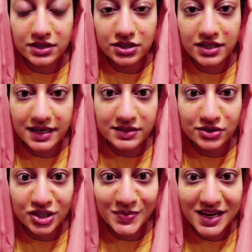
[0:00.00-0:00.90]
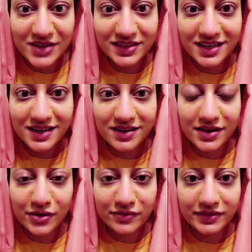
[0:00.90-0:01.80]
Yeah, so check me out there.
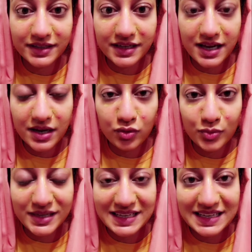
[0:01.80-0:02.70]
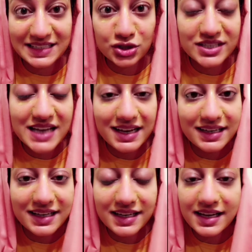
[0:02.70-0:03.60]
Hopefully I will be
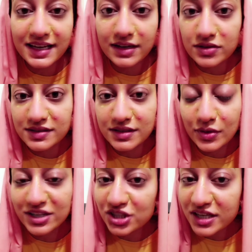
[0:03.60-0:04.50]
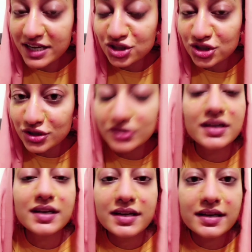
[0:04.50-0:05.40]
entertaining and also educational.
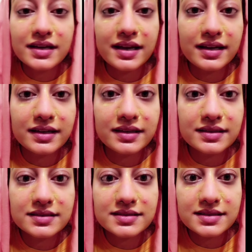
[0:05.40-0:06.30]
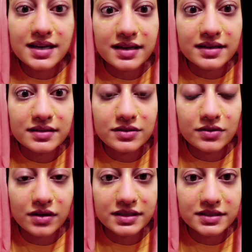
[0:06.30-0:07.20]
And yeah, you
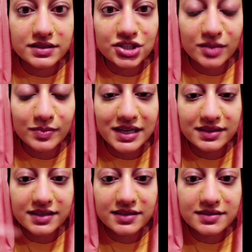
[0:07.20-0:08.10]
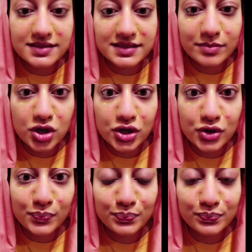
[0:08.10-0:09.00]
all can check me out there tomorrow.